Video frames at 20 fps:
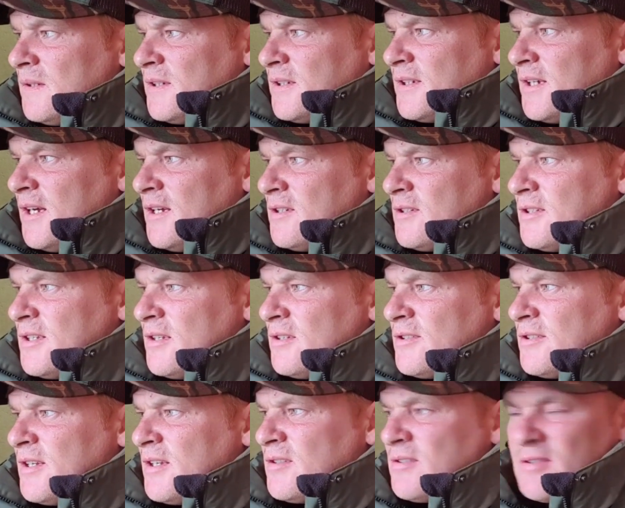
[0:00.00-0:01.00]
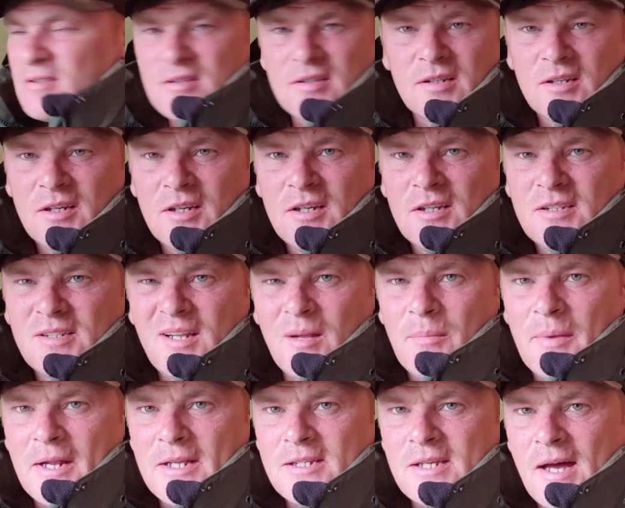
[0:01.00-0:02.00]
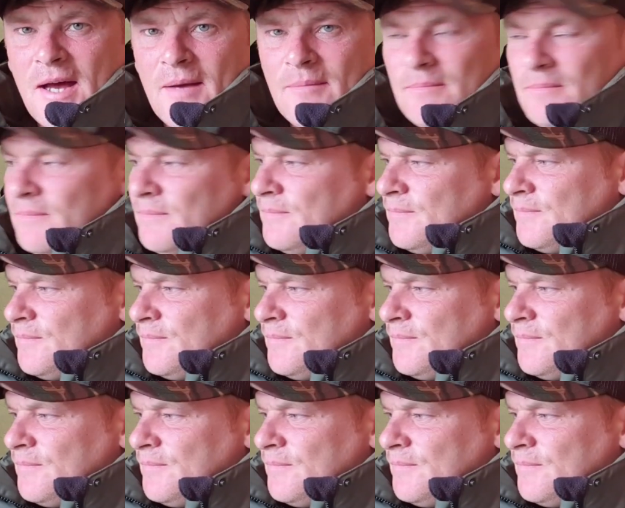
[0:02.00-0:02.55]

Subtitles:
There's still a bit of time.